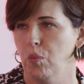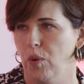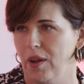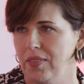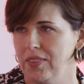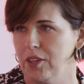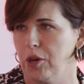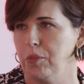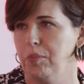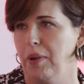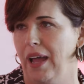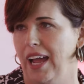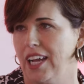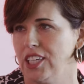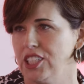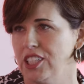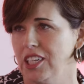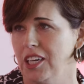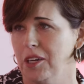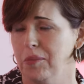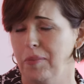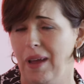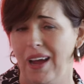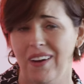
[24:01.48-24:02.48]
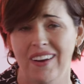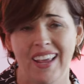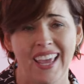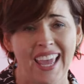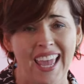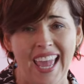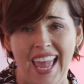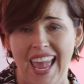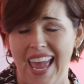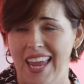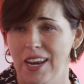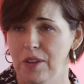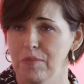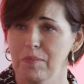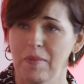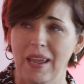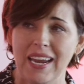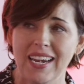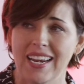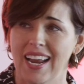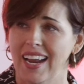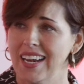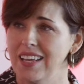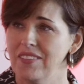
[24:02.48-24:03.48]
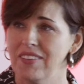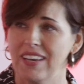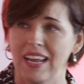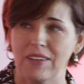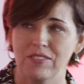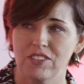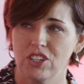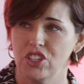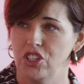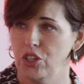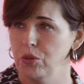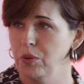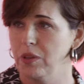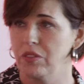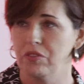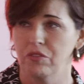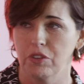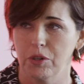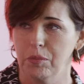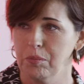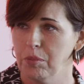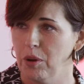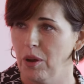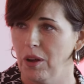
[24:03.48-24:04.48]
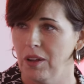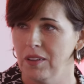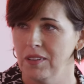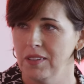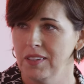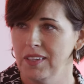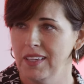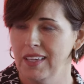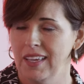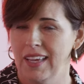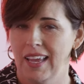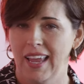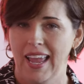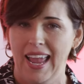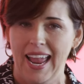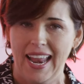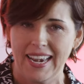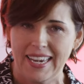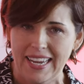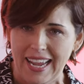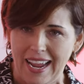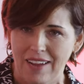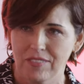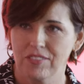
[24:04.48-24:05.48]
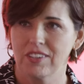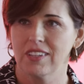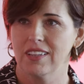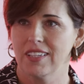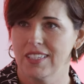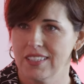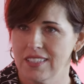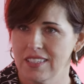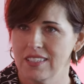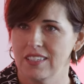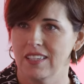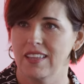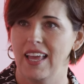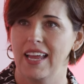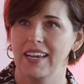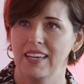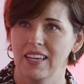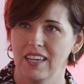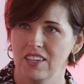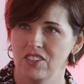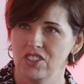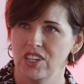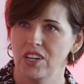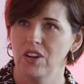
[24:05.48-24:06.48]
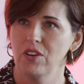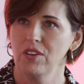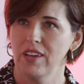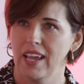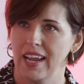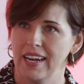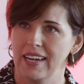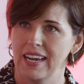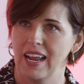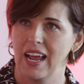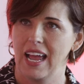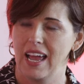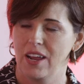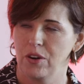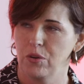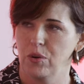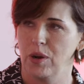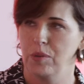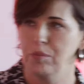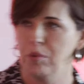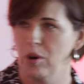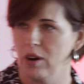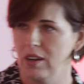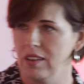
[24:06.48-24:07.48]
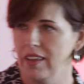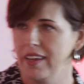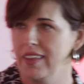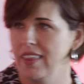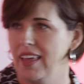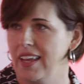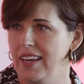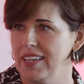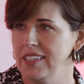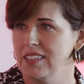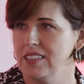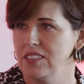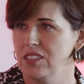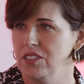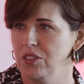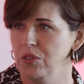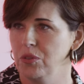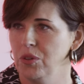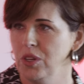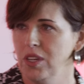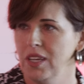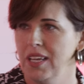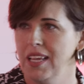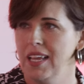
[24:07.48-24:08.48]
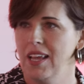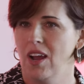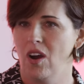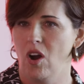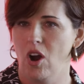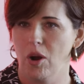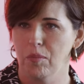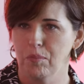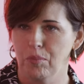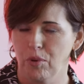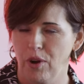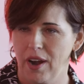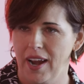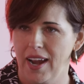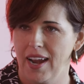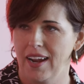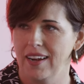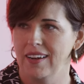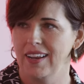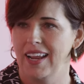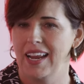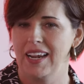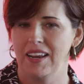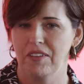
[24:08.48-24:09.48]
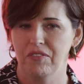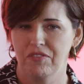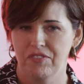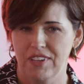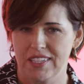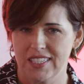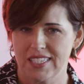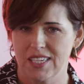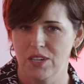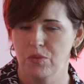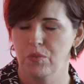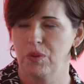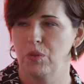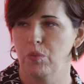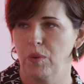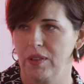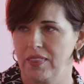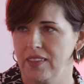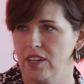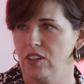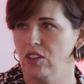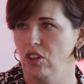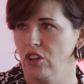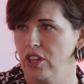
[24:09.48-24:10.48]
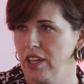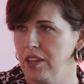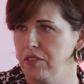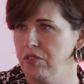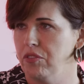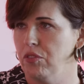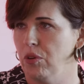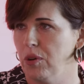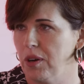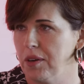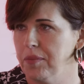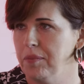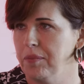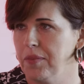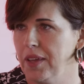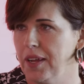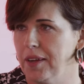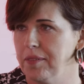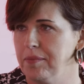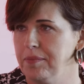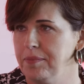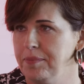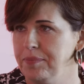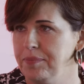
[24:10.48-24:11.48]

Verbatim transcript: what they're passionate about. And it may not even have to do with football. Mm. And you have to listen to that and understand okay, now how do I parlay that into our brand and it fits in with what they're looking for. Yeah.